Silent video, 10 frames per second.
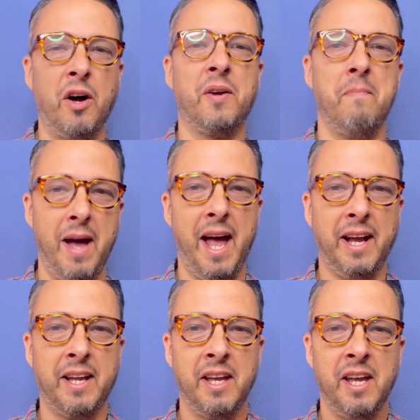Welcome
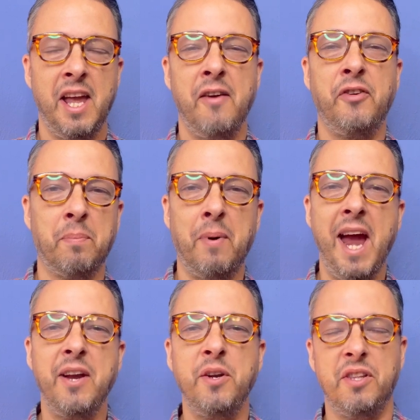back. If you're
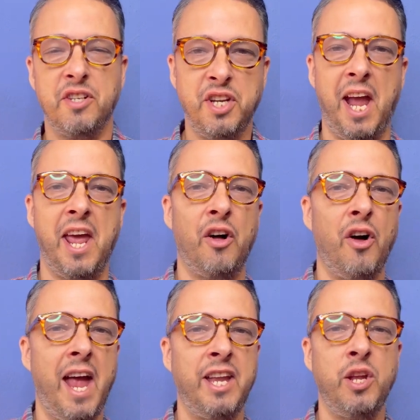brand new to the channel
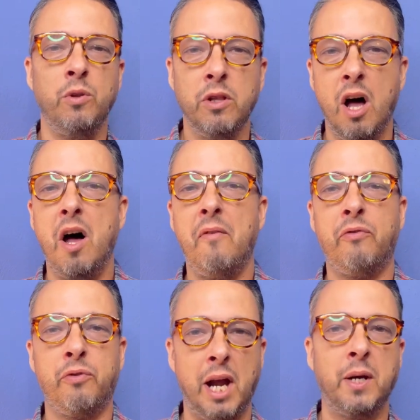and you
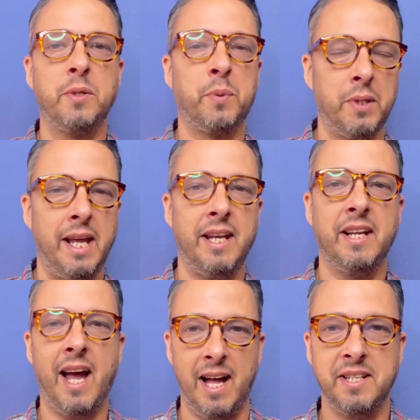love fragrance
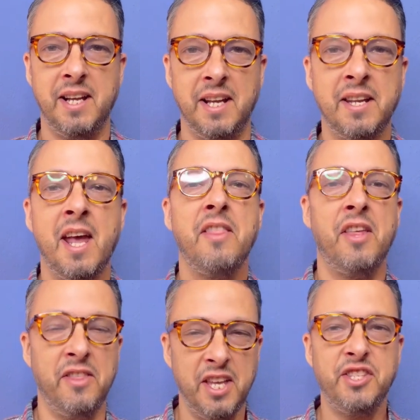related content,
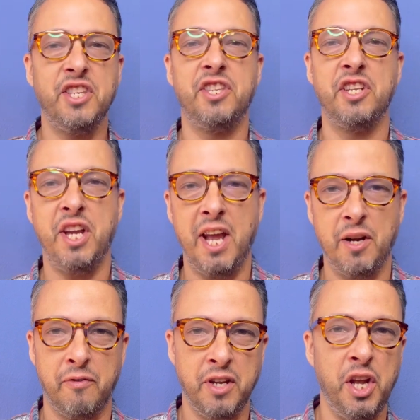then this is the
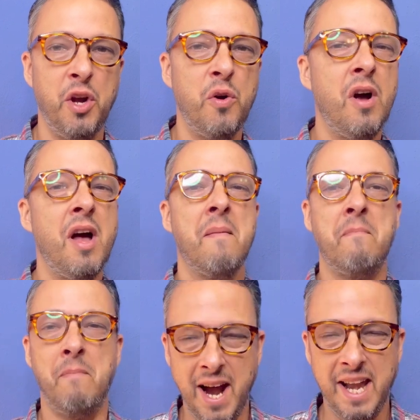channel for you.
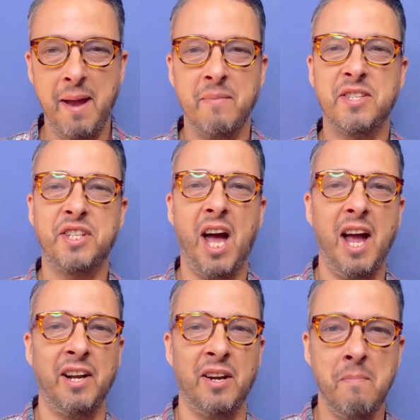My name is
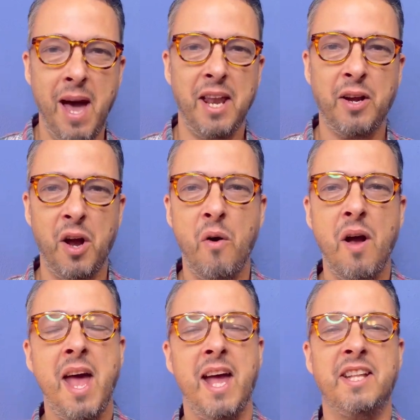Scott
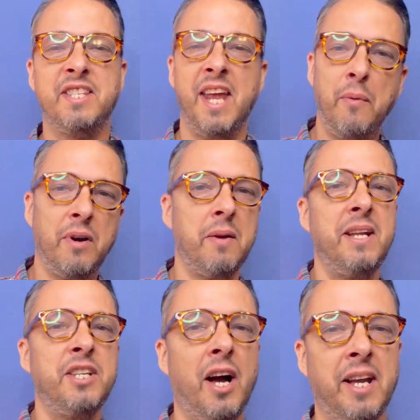Aromatico, and today we're going to
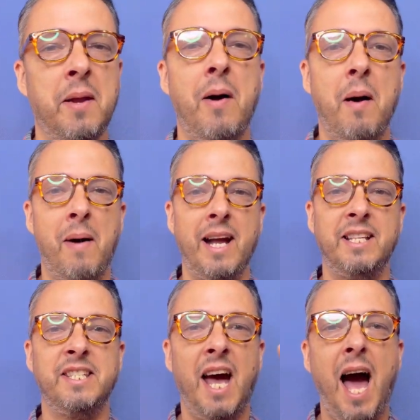be talking about my
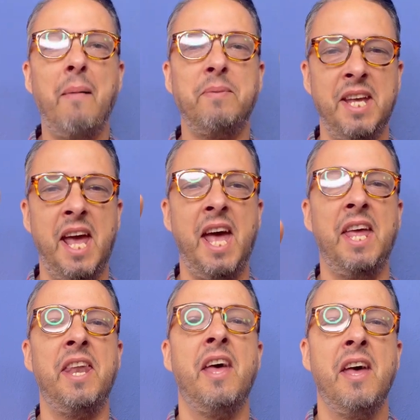top
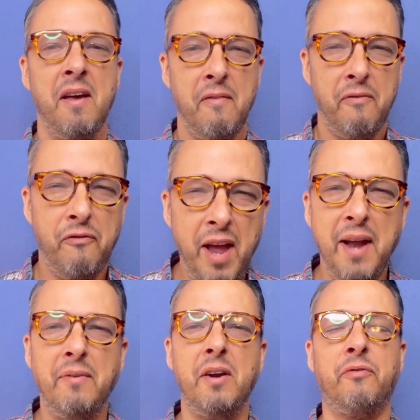10
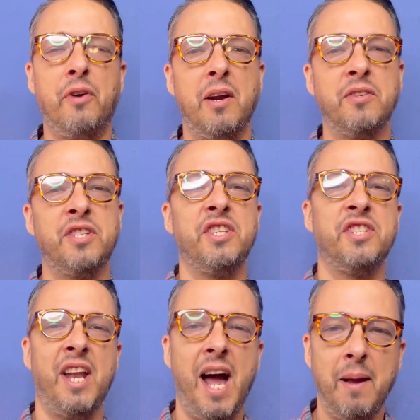favorite fragrances
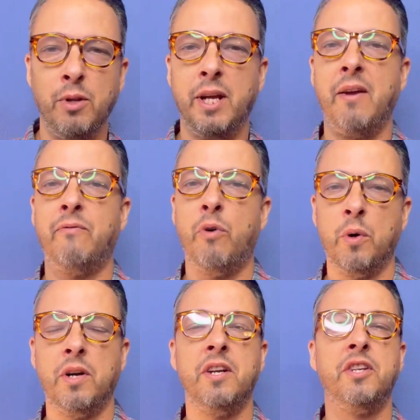that I'm looking
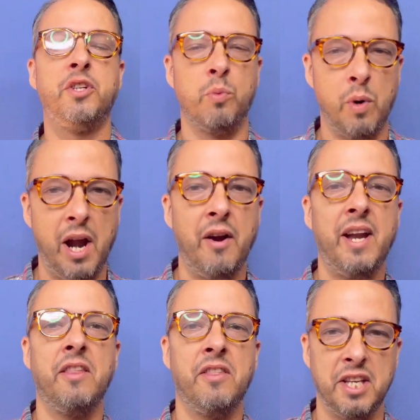forward to
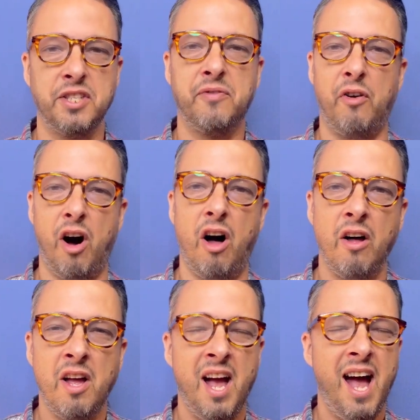wearing this
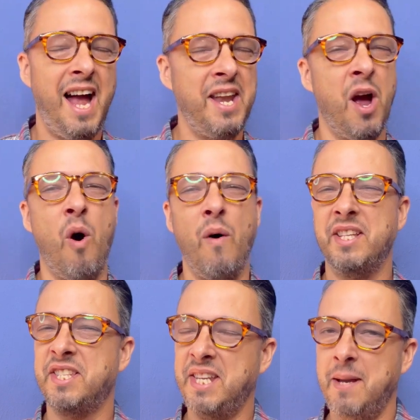fall. I know
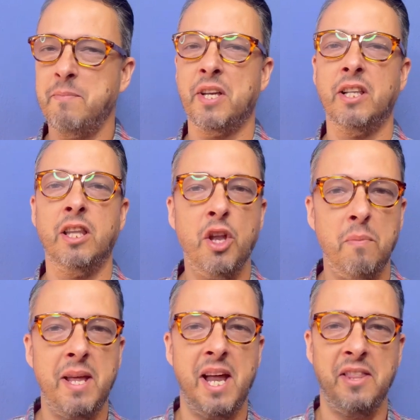it seems a little
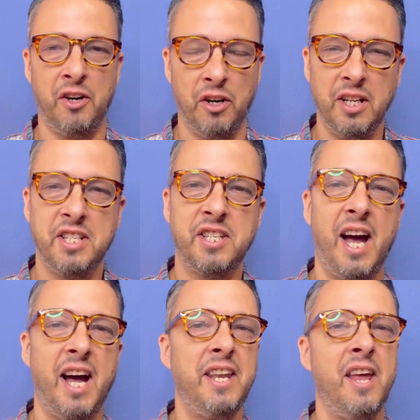bit on the early
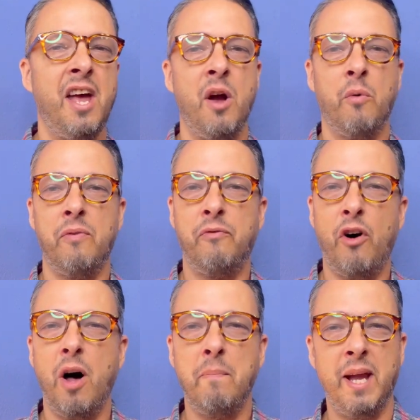side, with
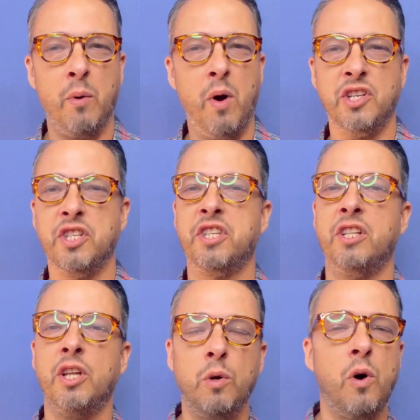fall being what, just a
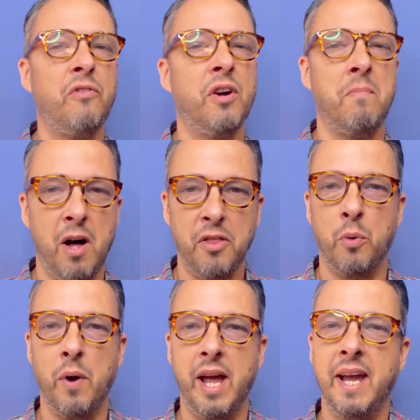little over a month
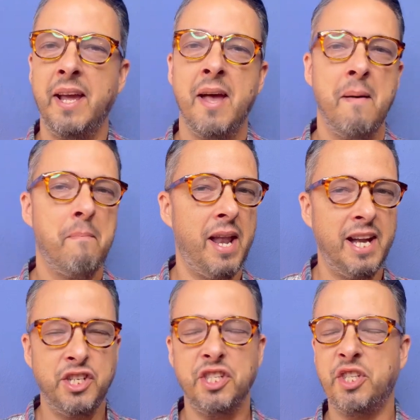away, but
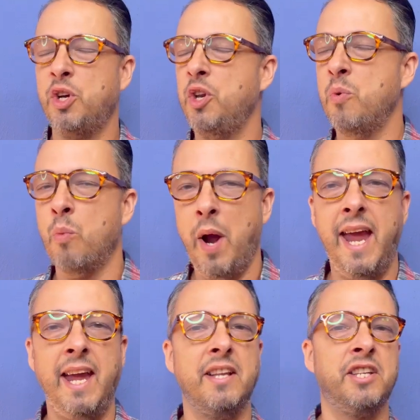I just couldn't
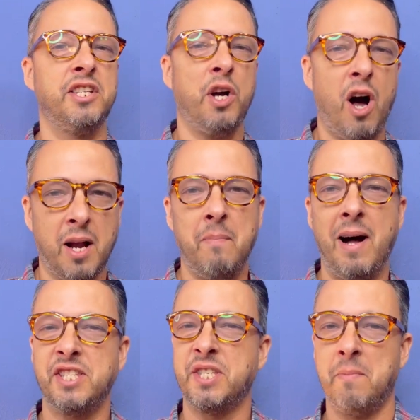wait to talk
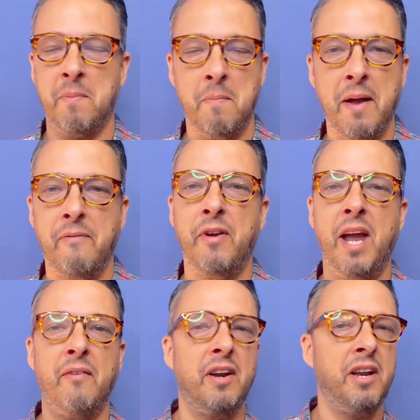about some of my
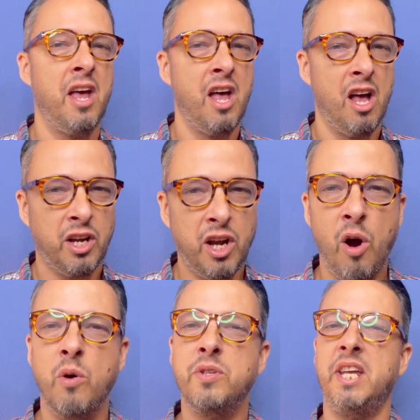favorite
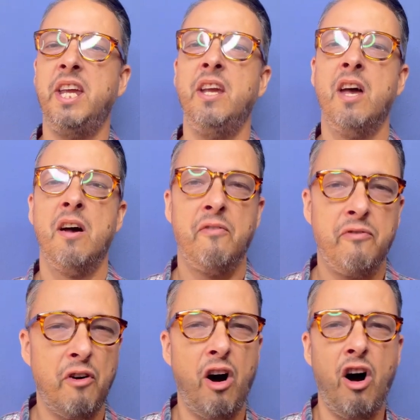cozy
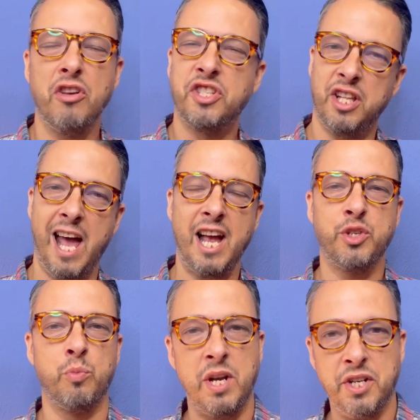fall
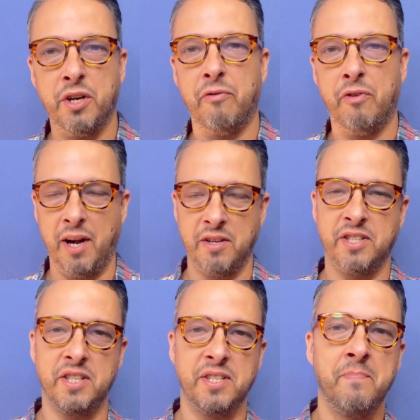slash winter
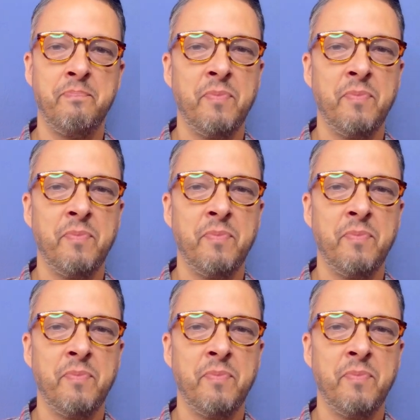fragrances.